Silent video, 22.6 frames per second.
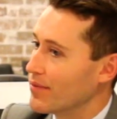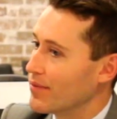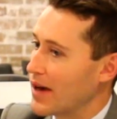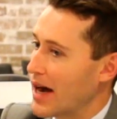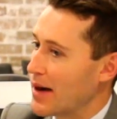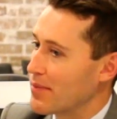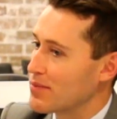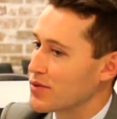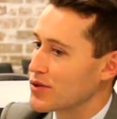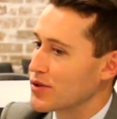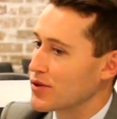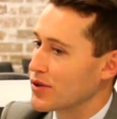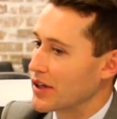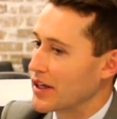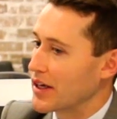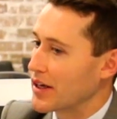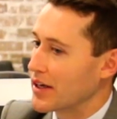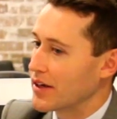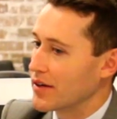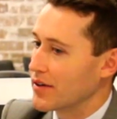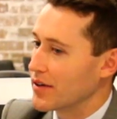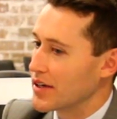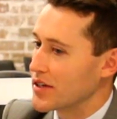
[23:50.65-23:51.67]

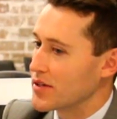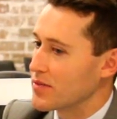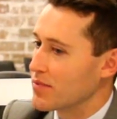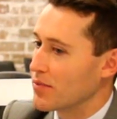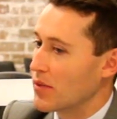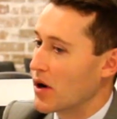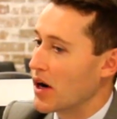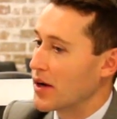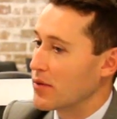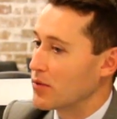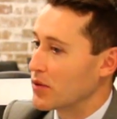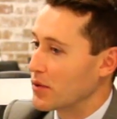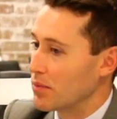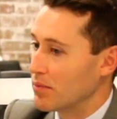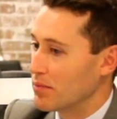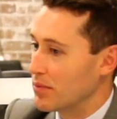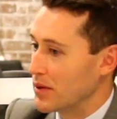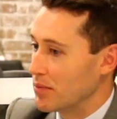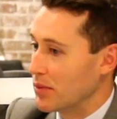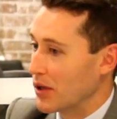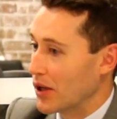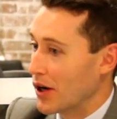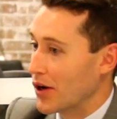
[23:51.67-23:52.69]
absolutely, his mind would
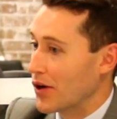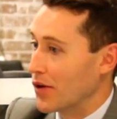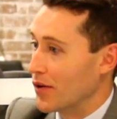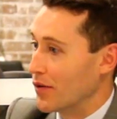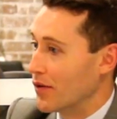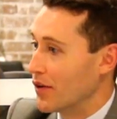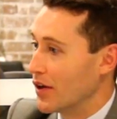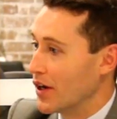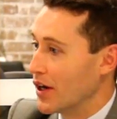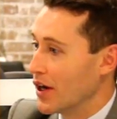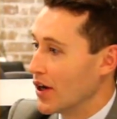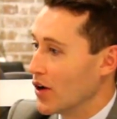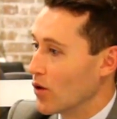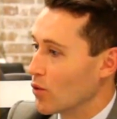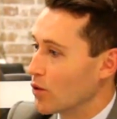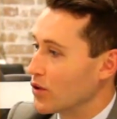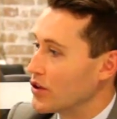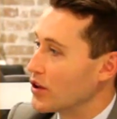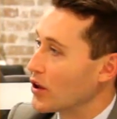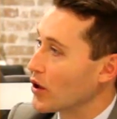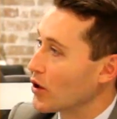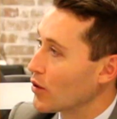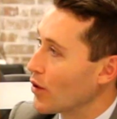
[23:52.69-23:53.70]
be blown
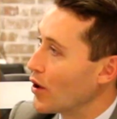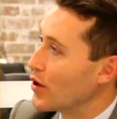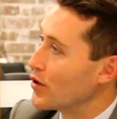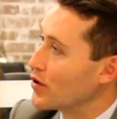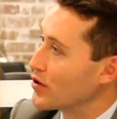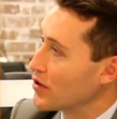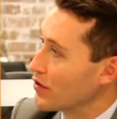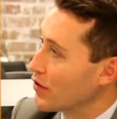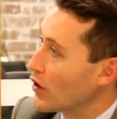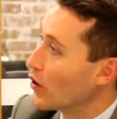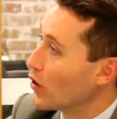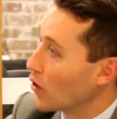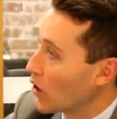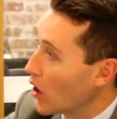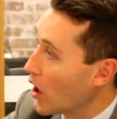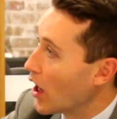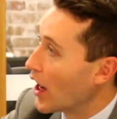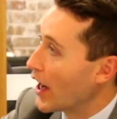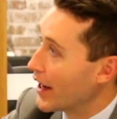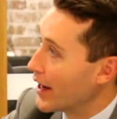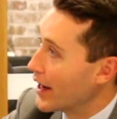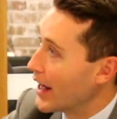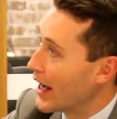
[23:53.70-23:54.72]
with the growth of
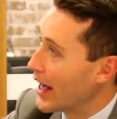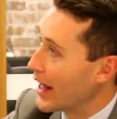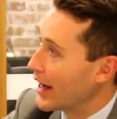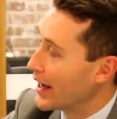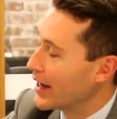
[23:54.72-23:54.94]
online.